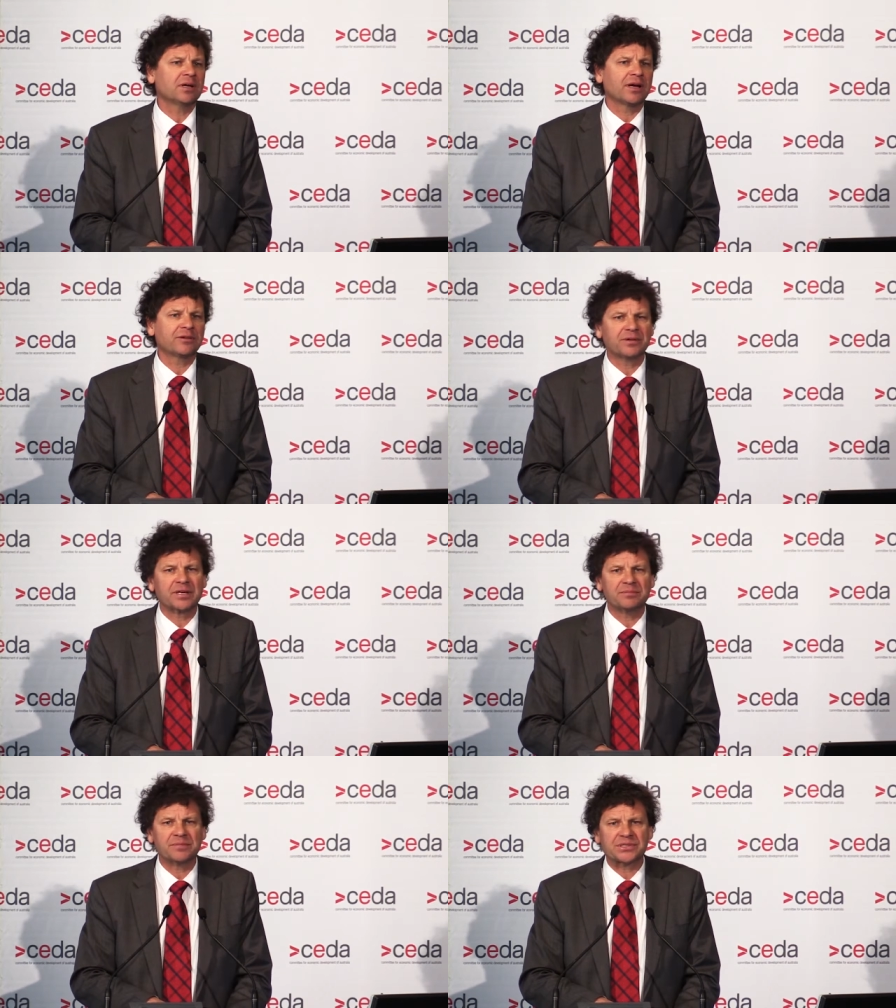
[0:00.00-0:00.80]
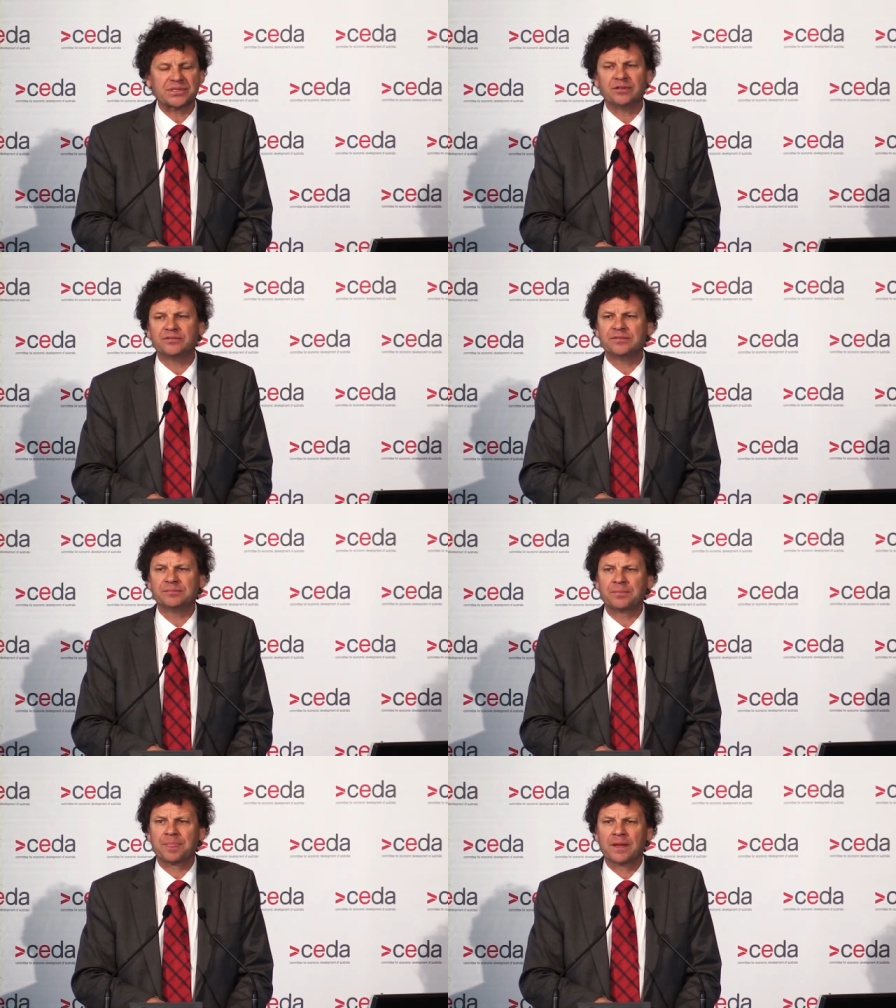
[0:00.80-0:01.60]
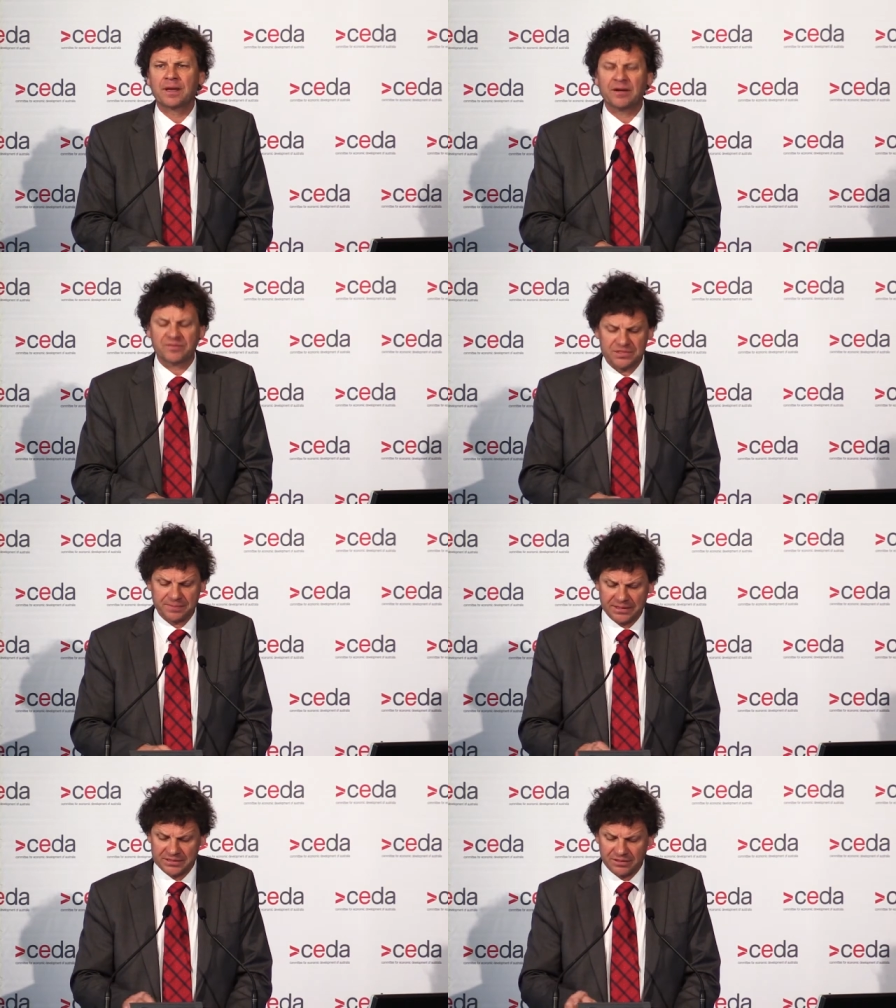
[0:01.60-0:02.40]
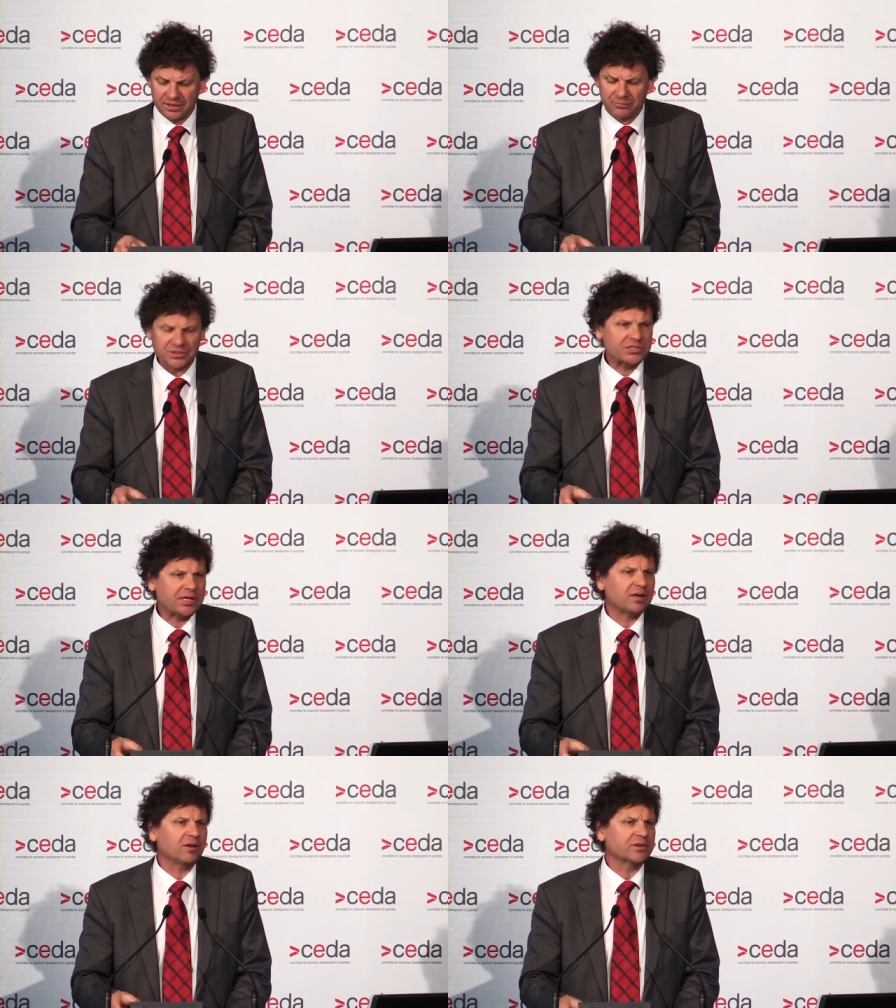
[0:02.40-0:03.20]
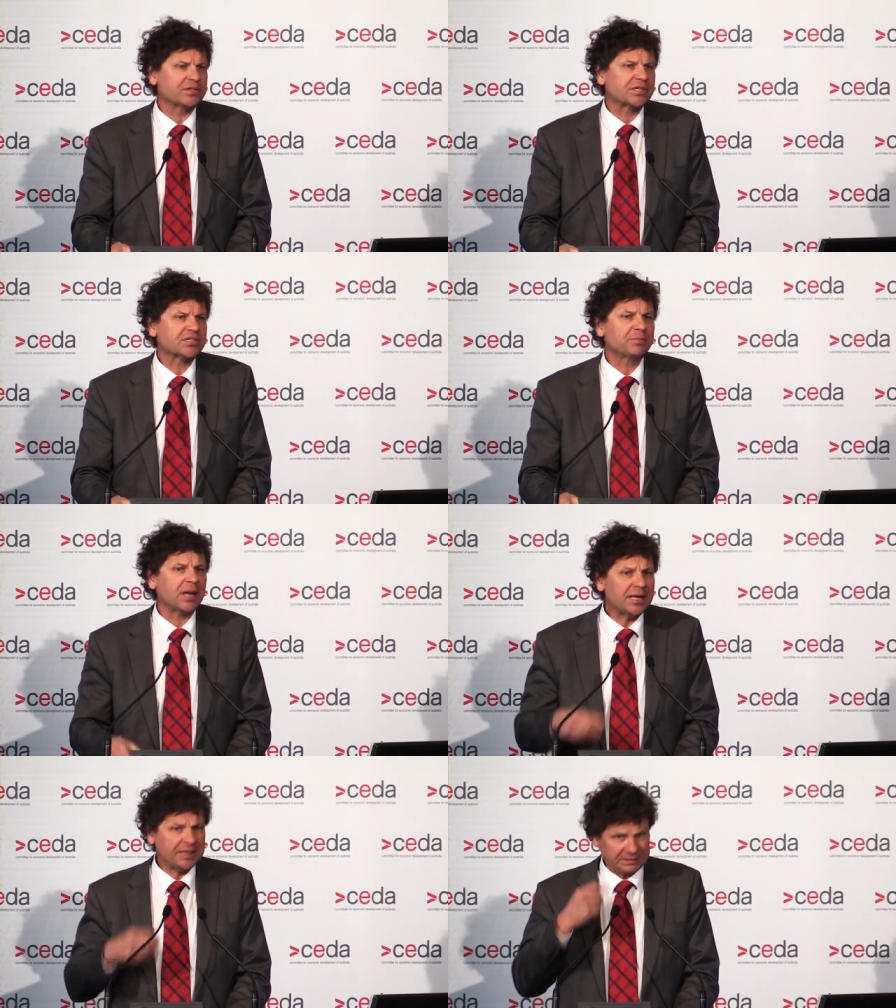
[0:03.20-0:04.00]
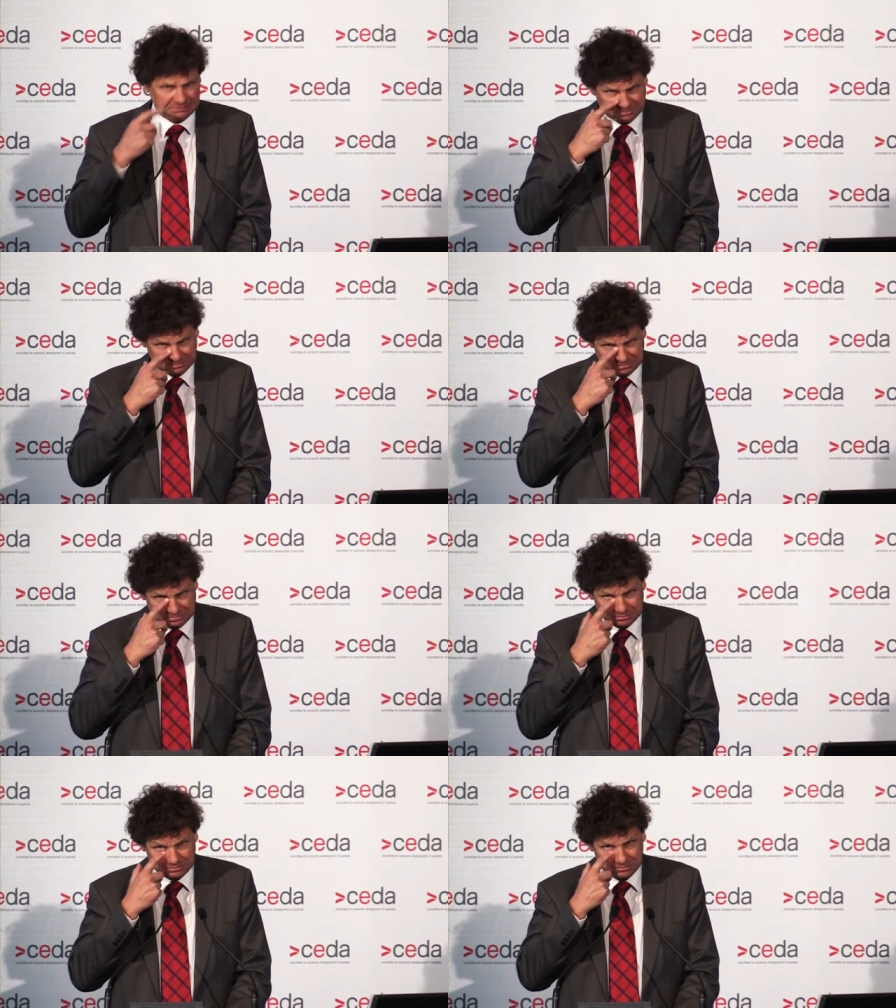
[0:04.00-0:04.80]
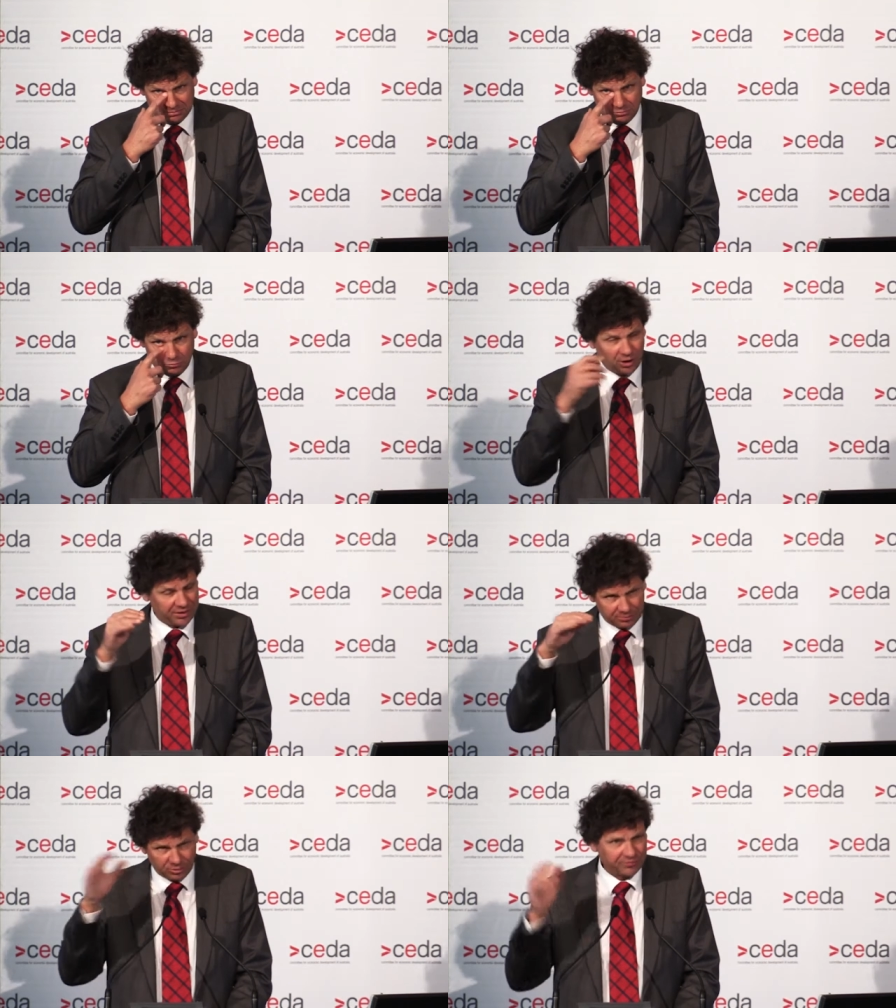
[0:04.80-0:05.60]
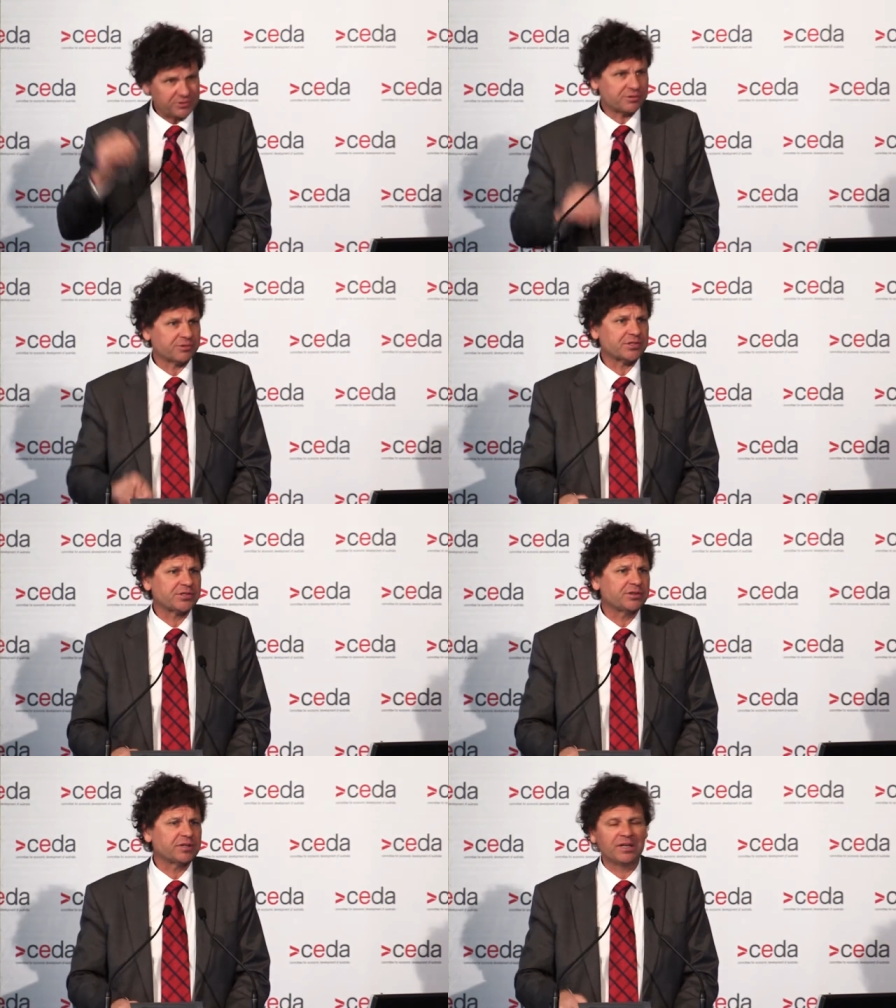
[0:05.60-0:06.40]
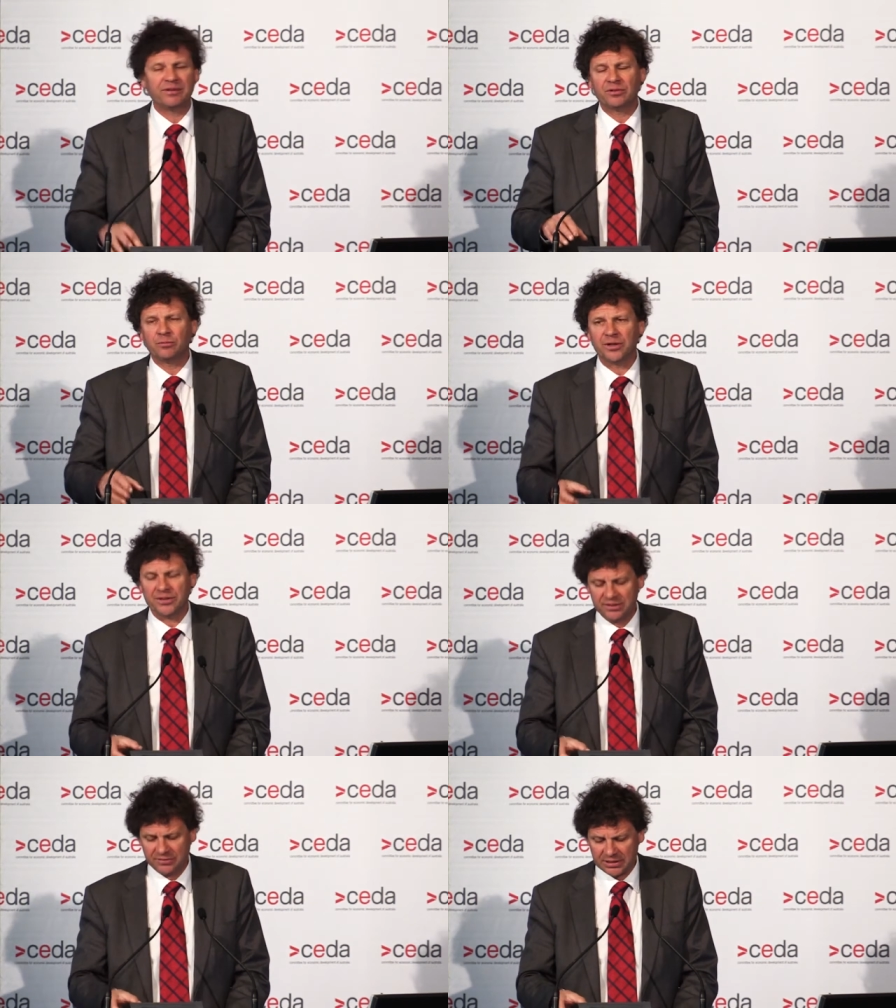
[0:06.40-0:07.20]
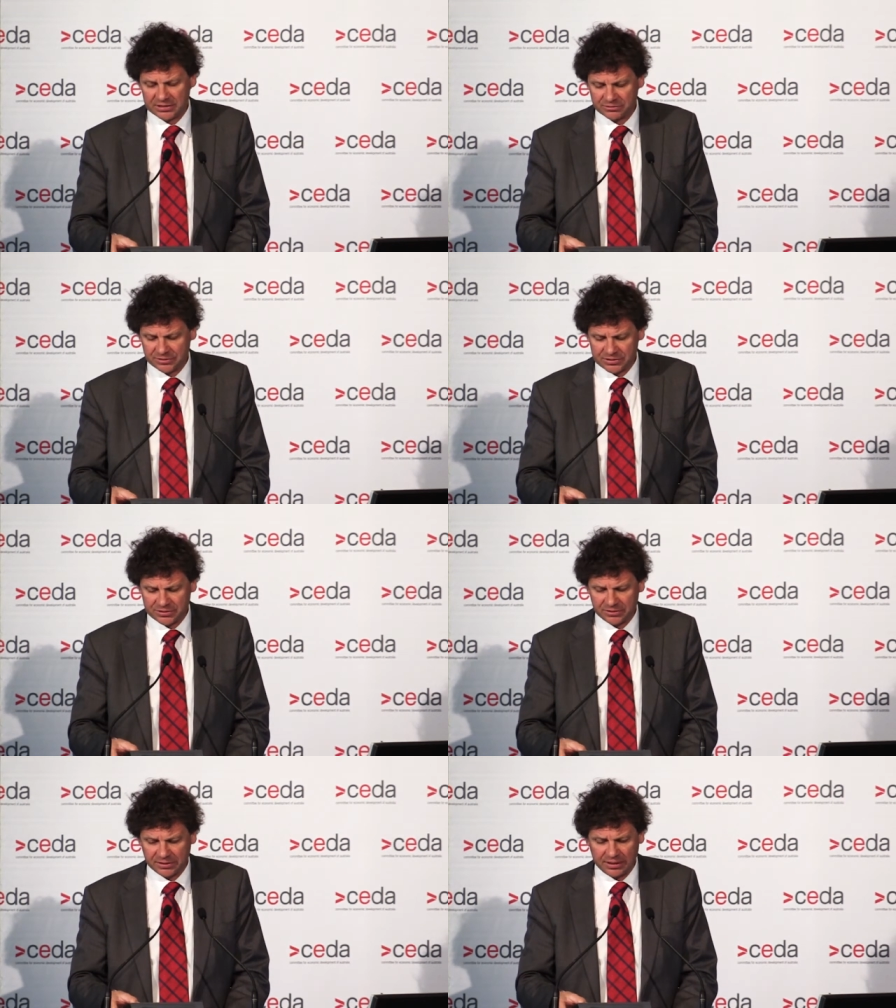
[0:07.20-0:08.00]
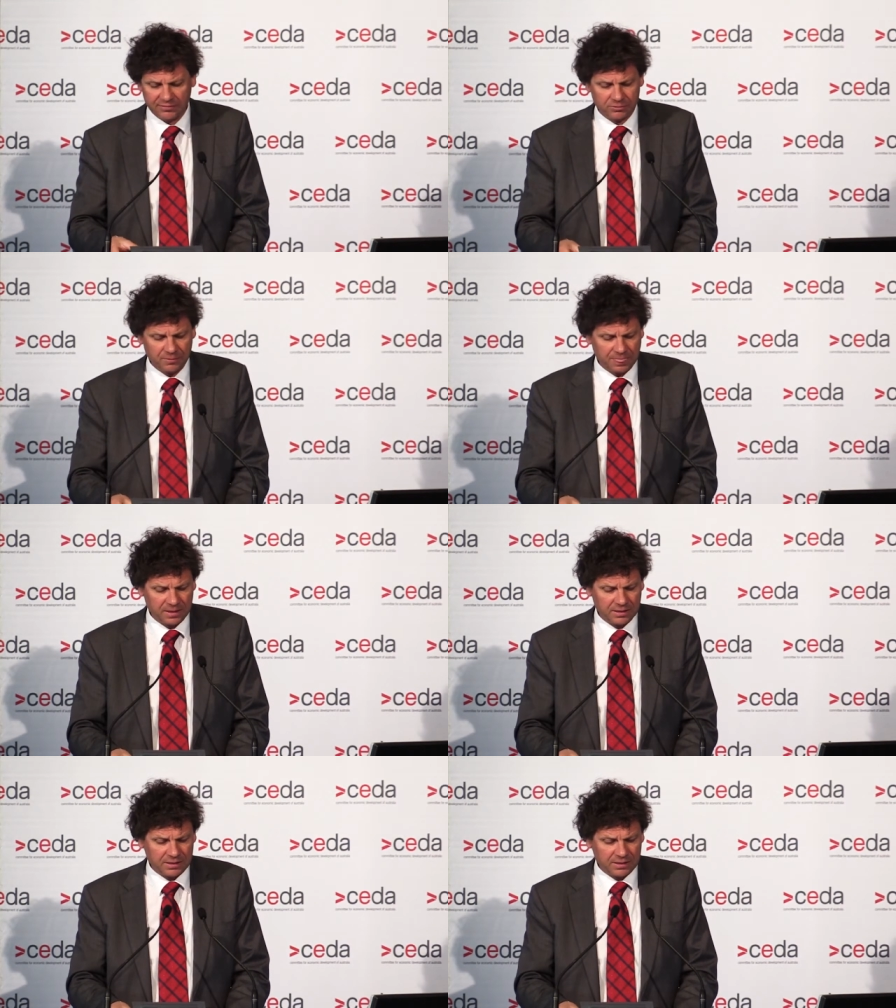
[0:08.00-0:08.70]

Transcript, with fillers: like Rick and myself, have to spend time with shareholders explaining why the profits are at a certain level, why the dividends are at a certain level.